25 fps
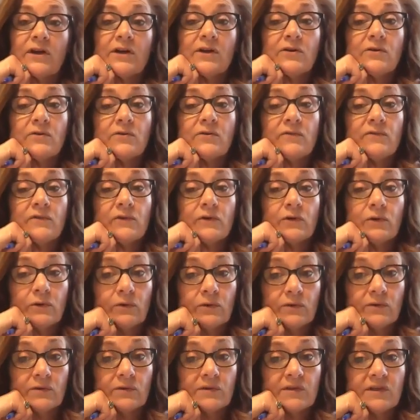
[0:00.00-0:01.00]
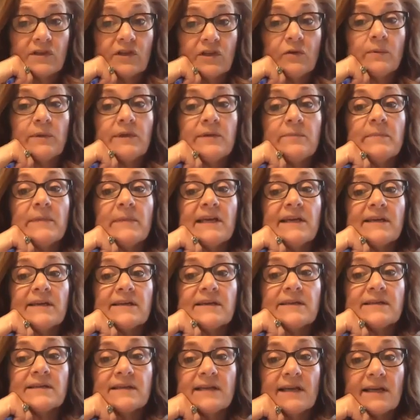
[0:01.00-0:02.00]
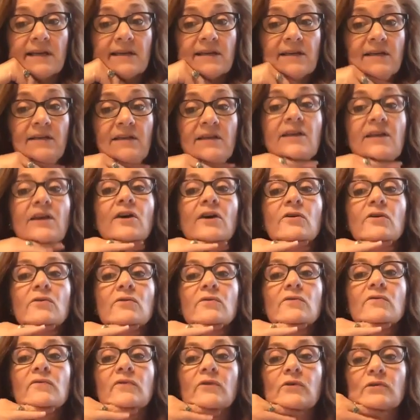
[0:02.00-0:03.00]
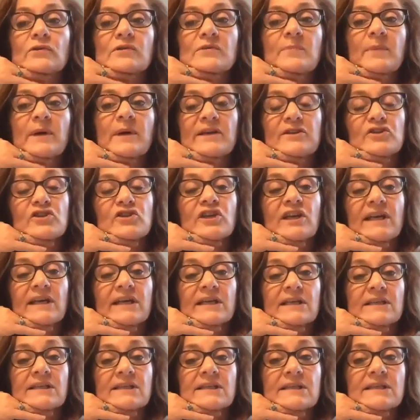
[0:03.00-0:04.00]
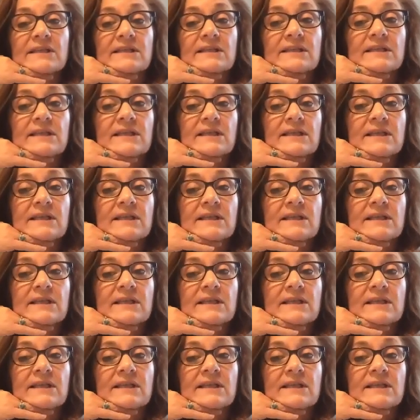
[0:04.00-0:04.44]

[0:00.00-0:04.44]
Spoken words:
Ovals. Can we make a set in the ovals by chance?